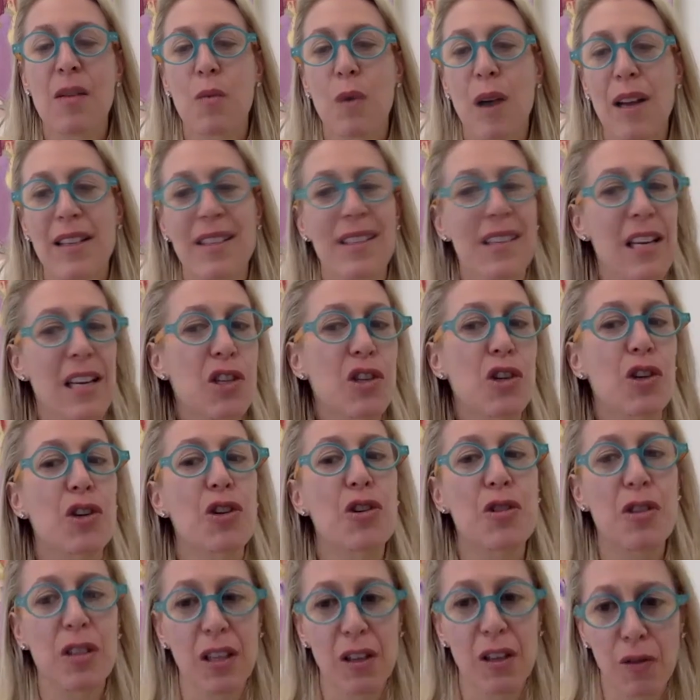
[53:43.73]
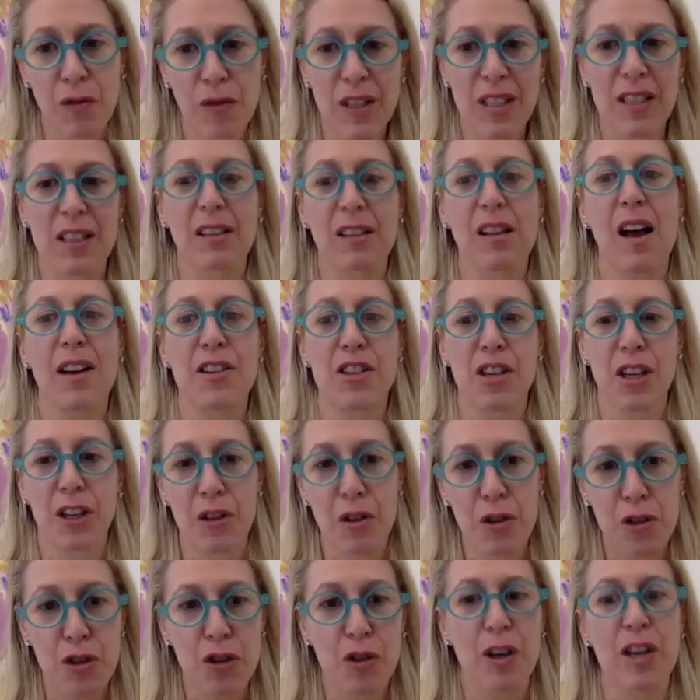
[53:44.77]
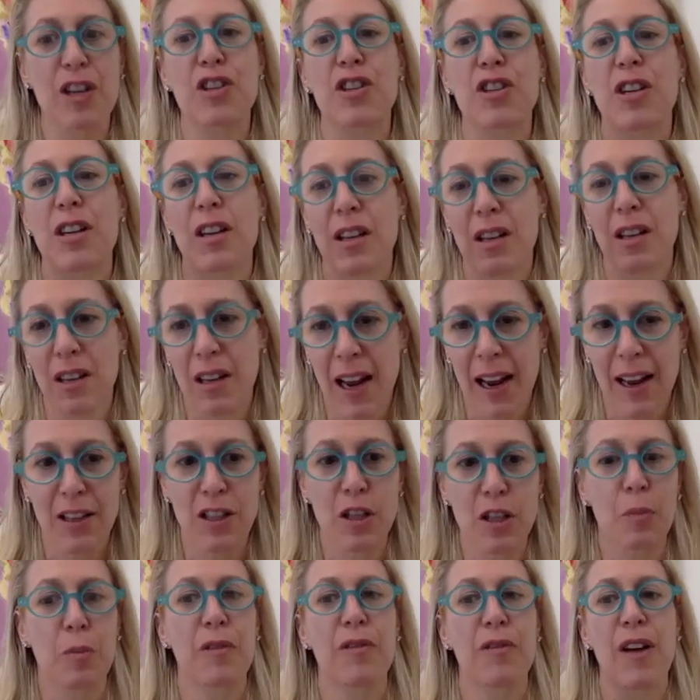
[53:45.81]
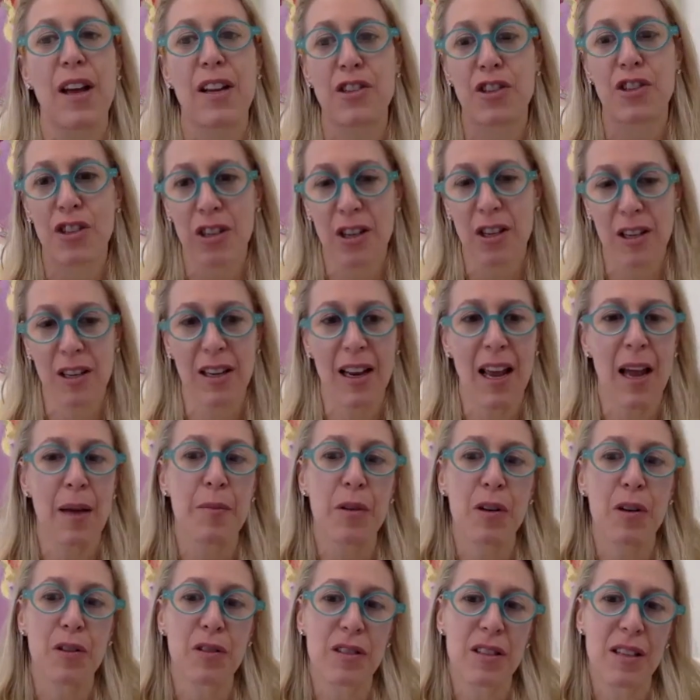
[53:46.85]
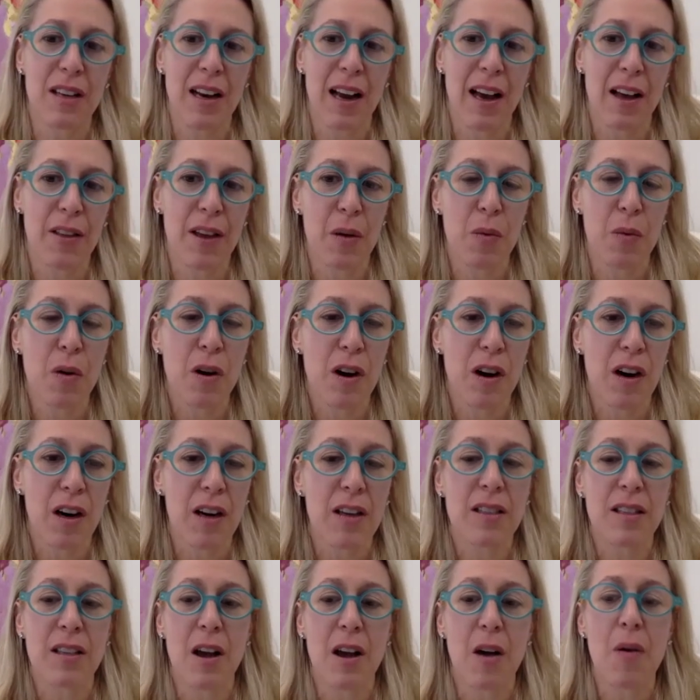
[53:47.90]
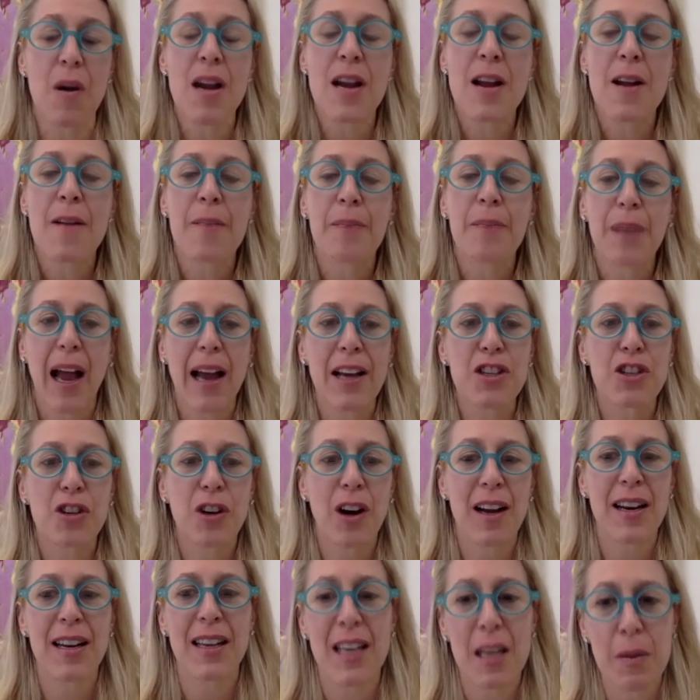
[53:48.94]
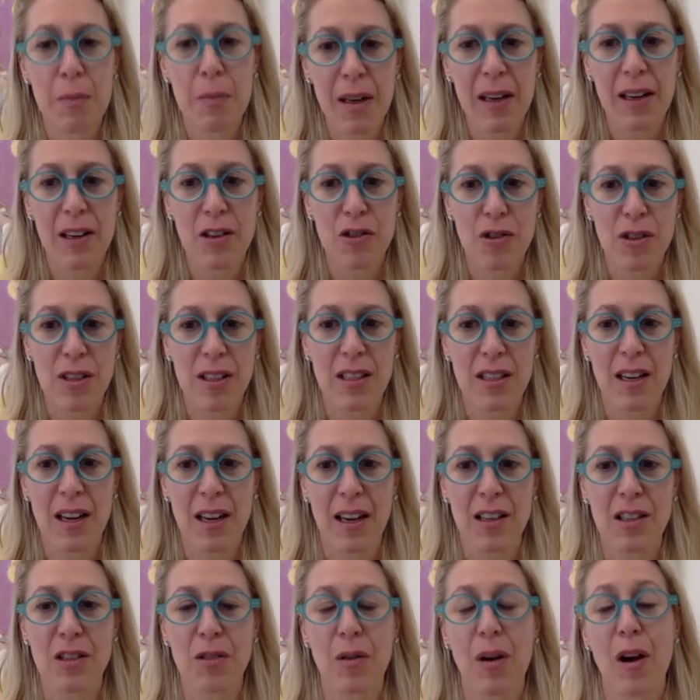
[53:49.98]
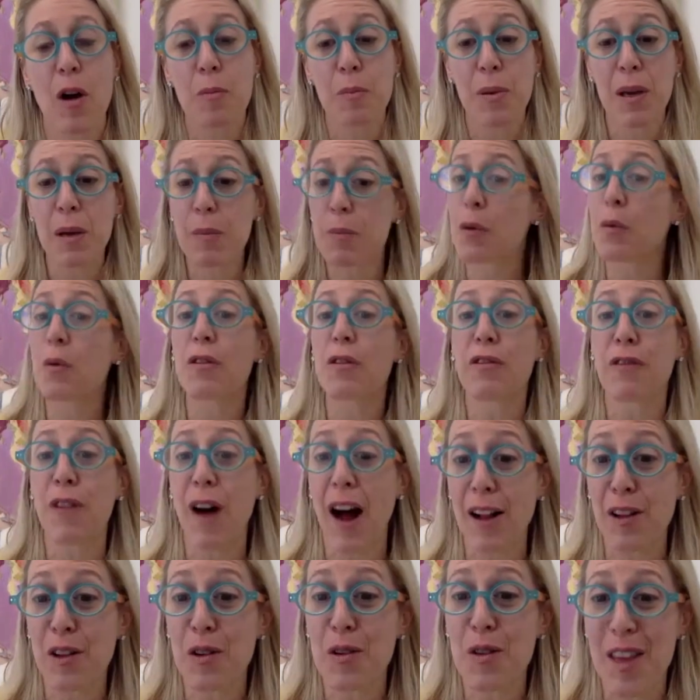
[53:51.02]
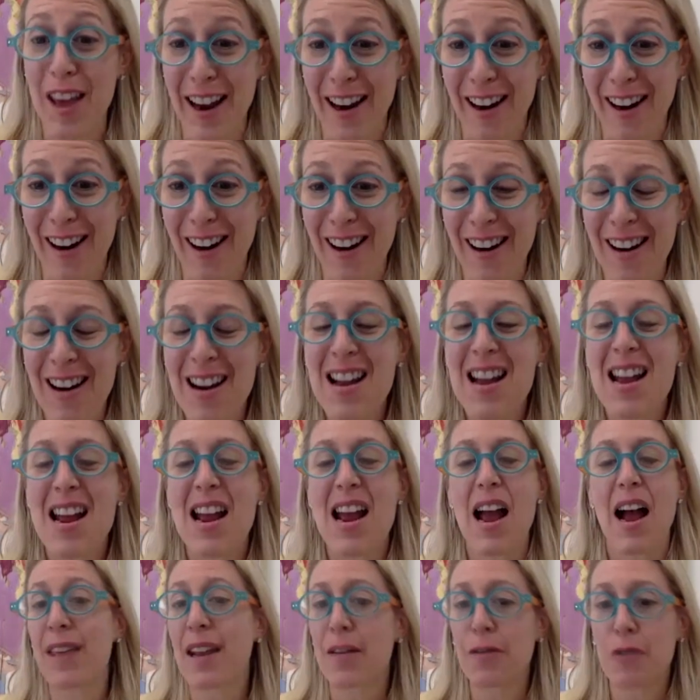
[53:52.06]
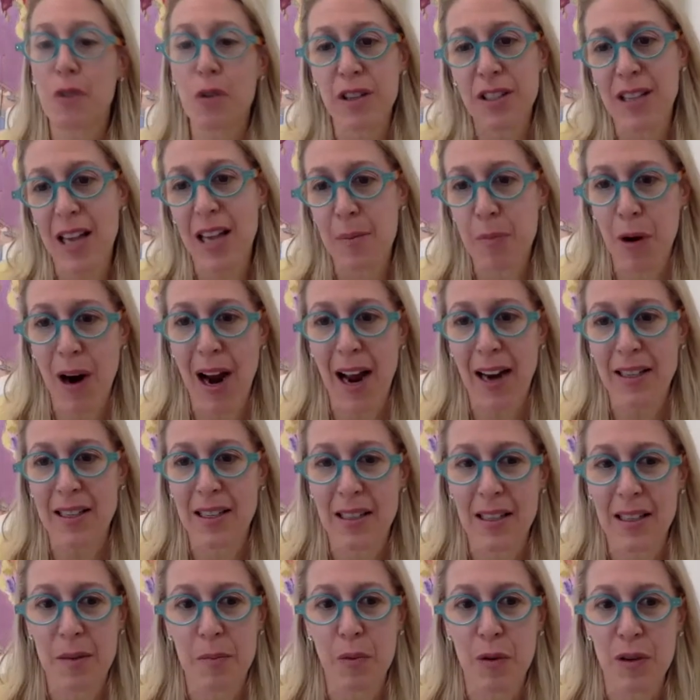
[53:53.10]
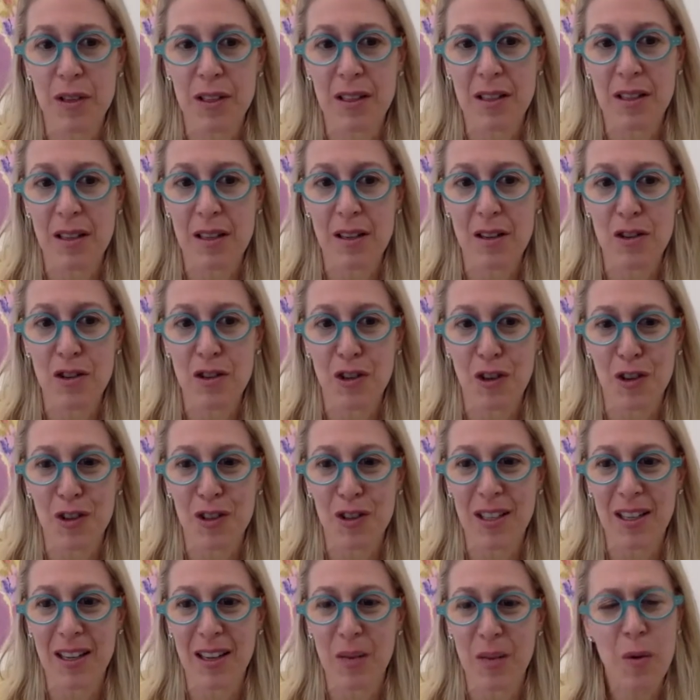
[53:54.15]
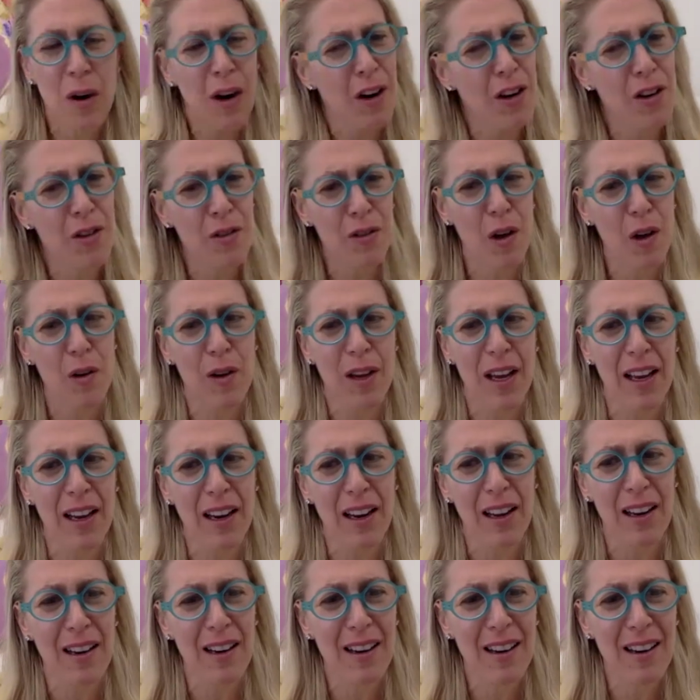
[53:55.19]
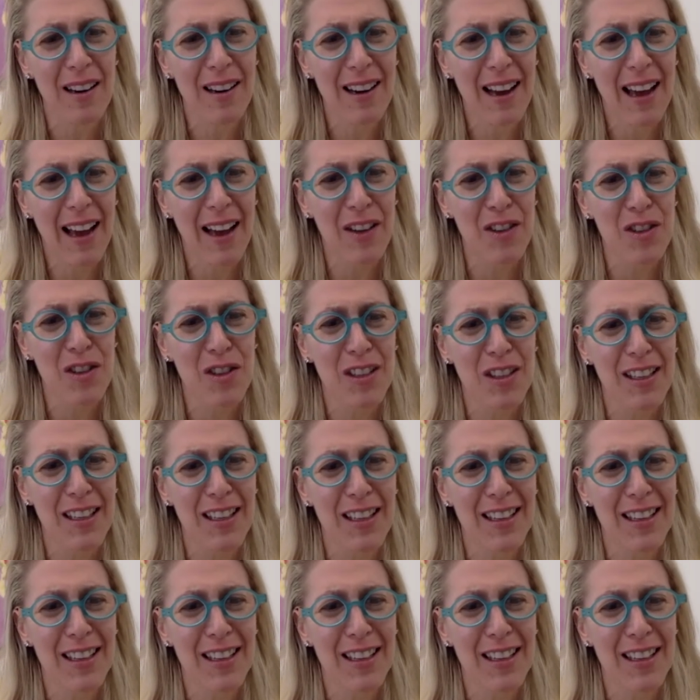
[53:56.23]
Wednesdays are usually physiologic nutrition, cancer prevention, chemicals and how they work. So I try to keep it interesting. So I hope people will follow there. And then, of course, I practice in Princeton, New Jersey. Where are you located, actually? I